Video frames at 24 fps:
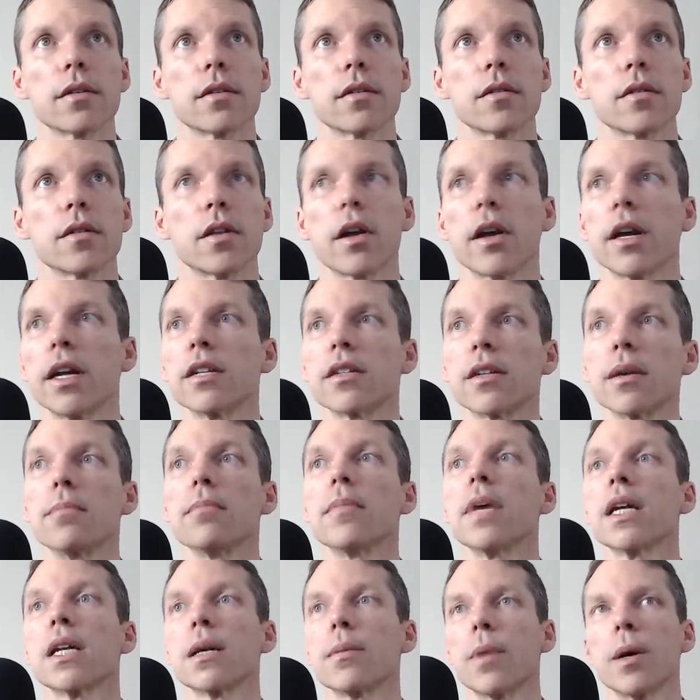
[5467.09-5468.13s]
there is a
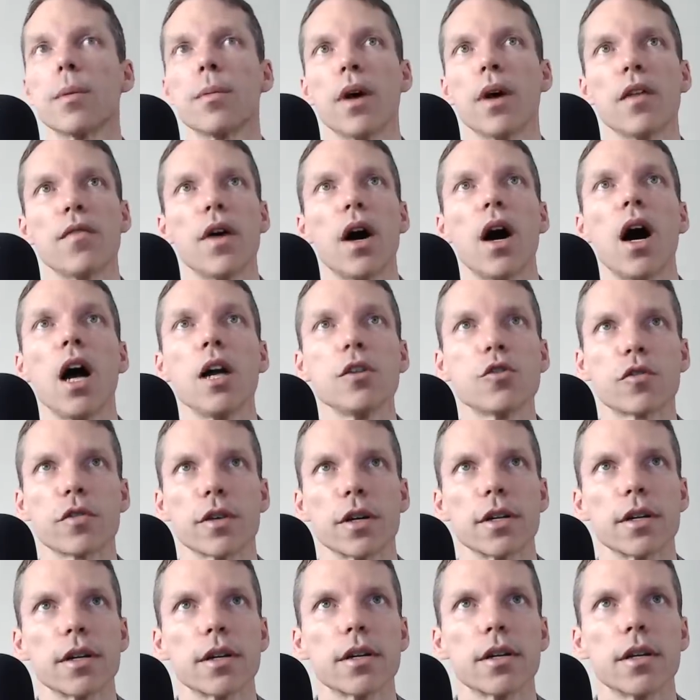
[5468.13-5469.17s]
minimum of
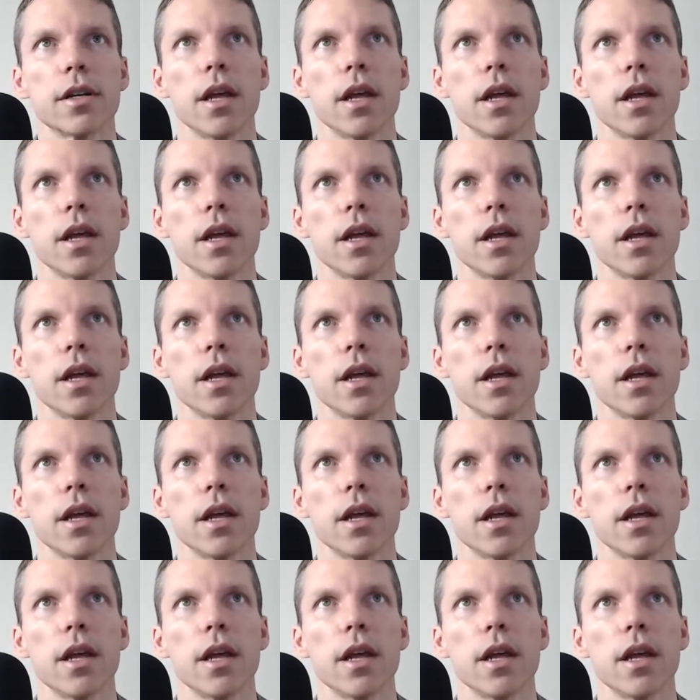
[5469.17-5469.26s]
100